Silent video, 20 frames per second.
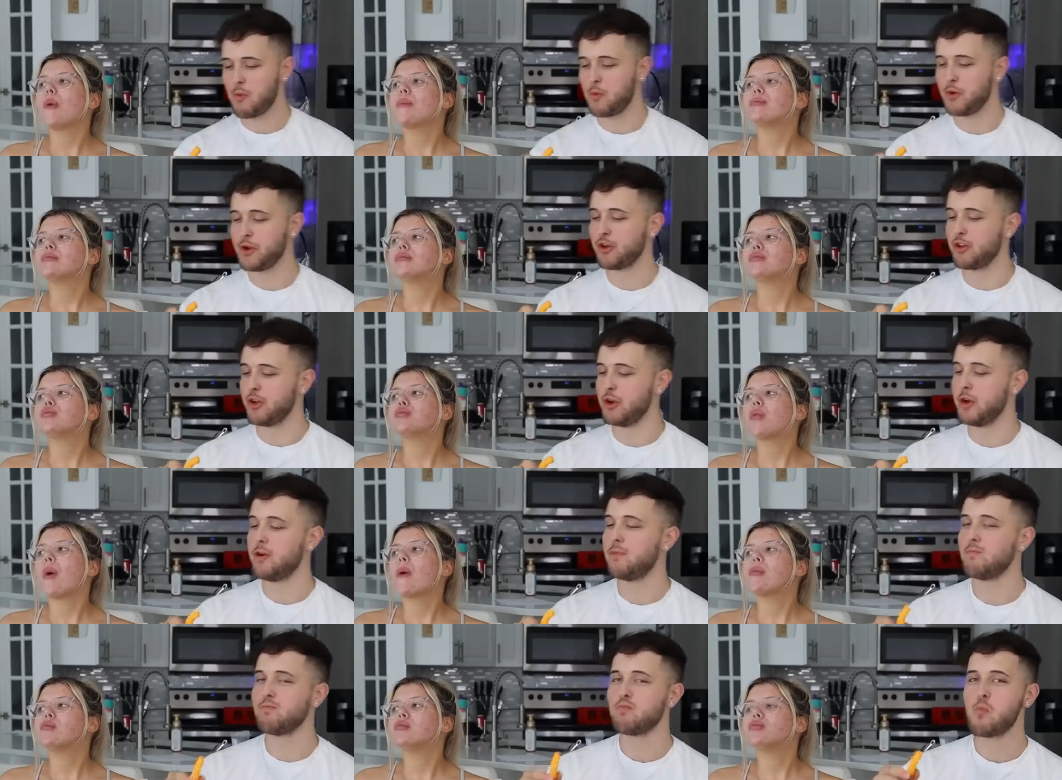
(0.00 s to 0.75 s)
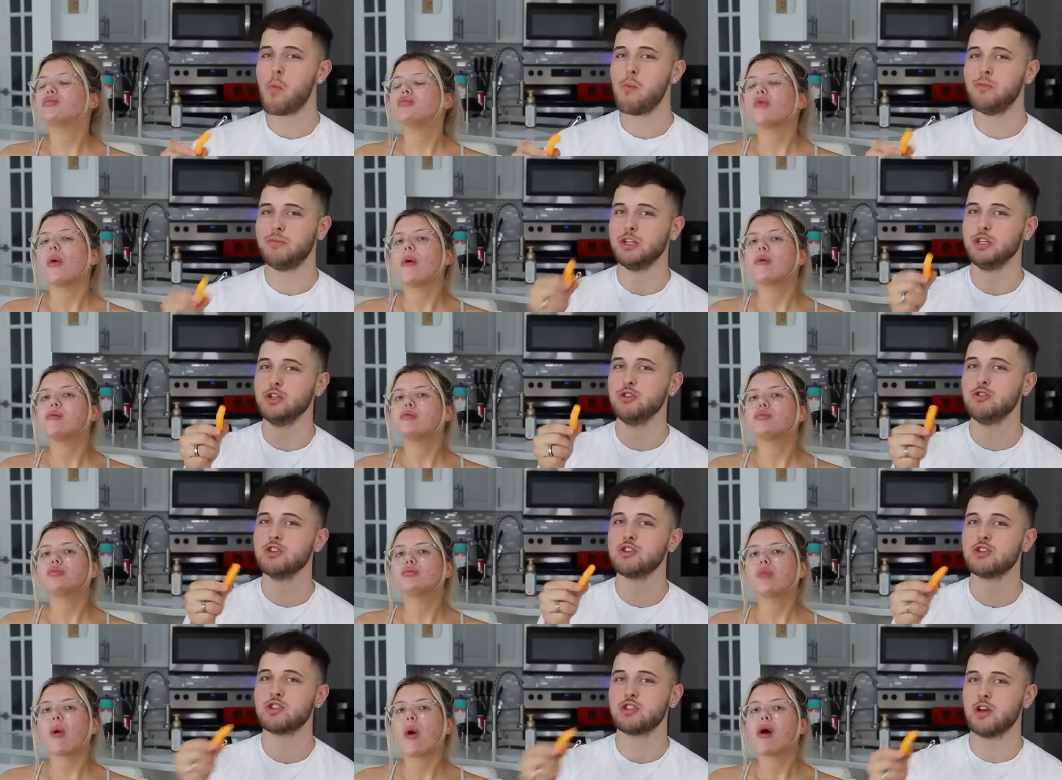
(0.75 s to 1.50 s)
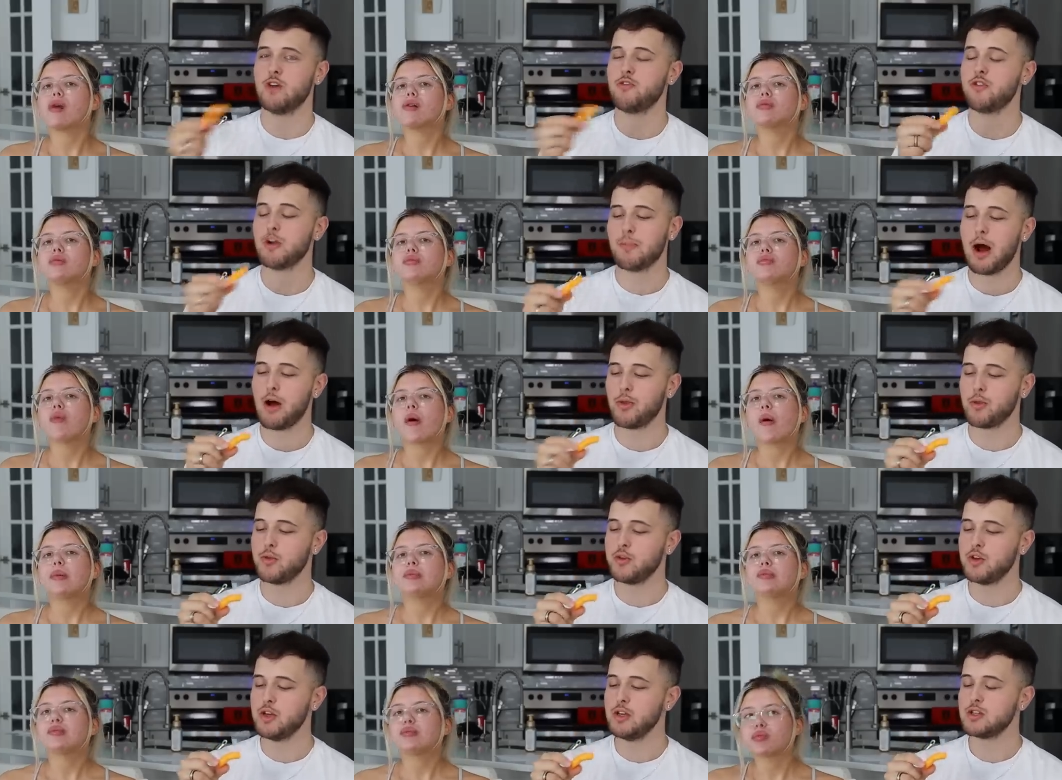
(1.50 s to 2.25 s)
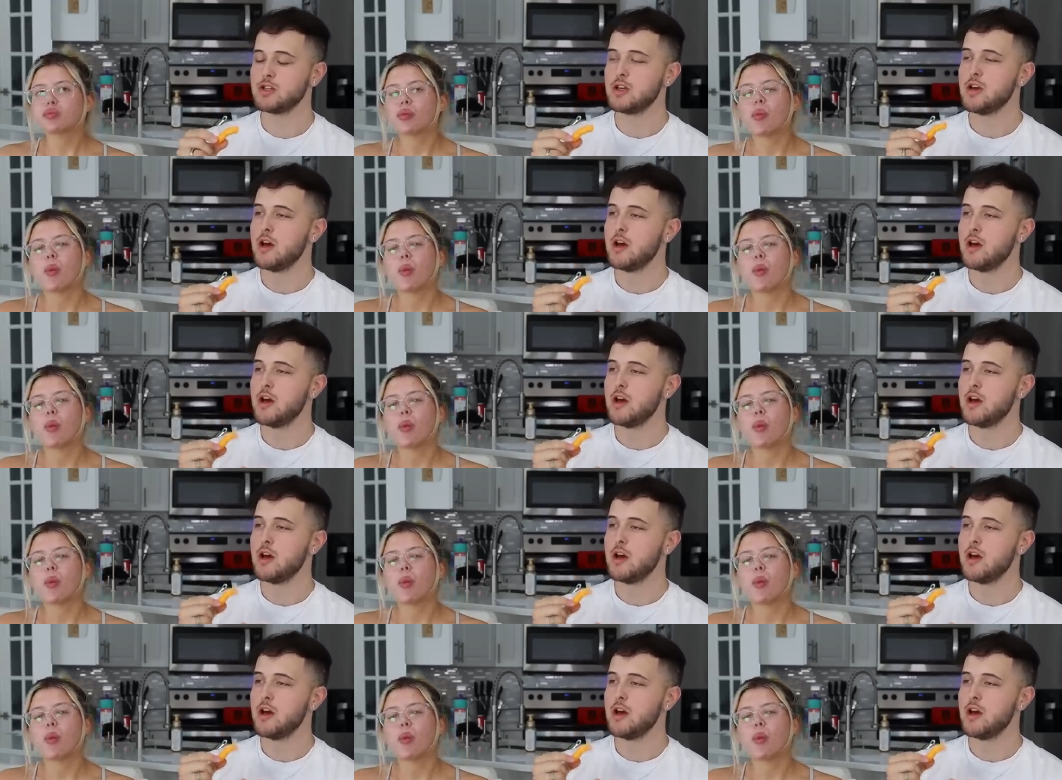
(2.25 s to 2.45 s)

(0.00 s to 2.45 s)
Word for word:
Speaker 1: when you're little, did you just stuff your mouth with these?